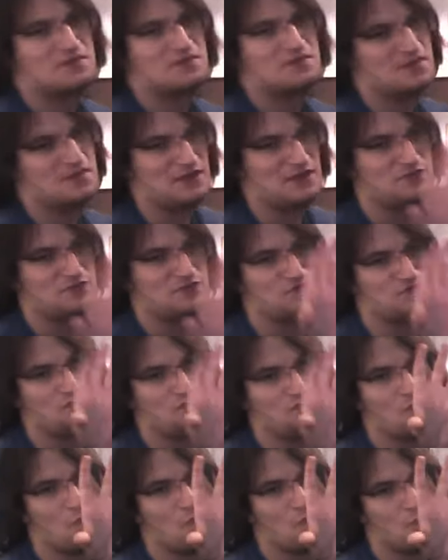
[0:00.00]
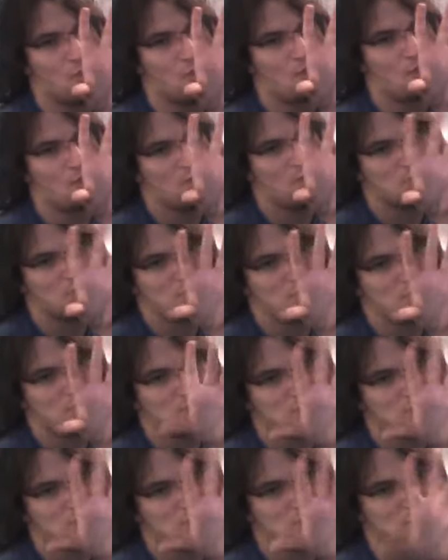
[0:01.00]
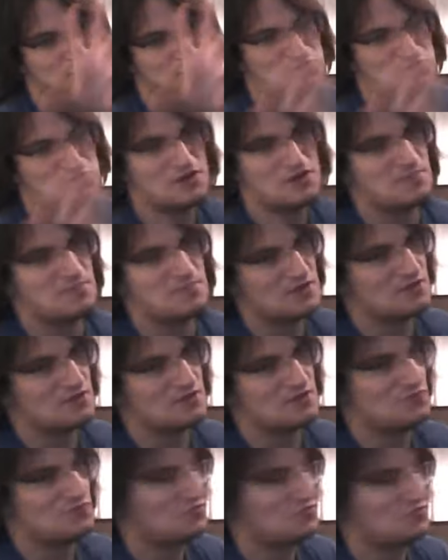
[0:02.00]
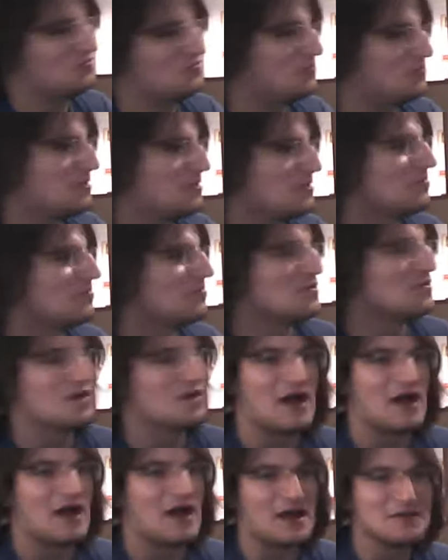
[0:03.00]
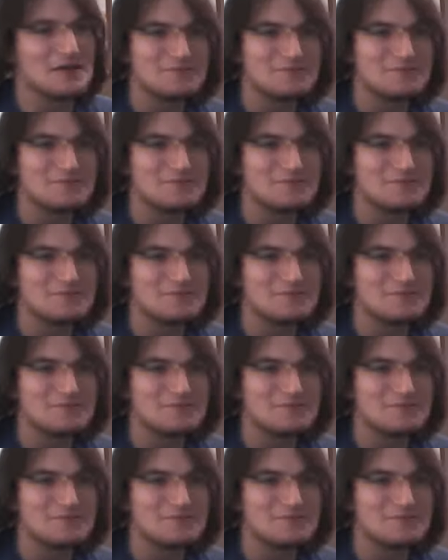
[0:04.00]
it down to 4. So yeah, I'm breaking the rules a bit, but hey,